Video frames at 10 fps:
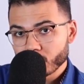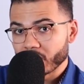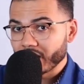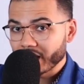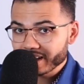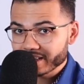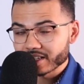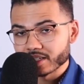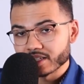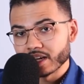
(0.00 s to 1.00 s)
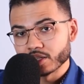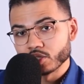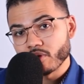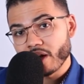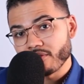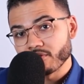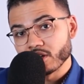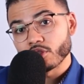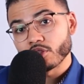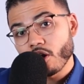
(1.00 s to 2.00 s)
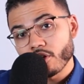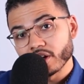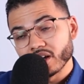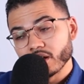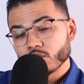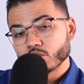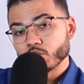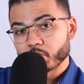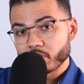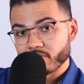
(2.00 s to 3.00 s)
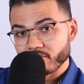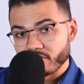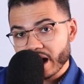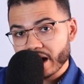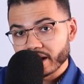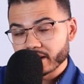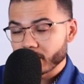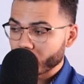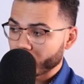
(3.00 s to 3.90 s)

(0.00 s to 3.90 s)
But a license says you have the authority to provide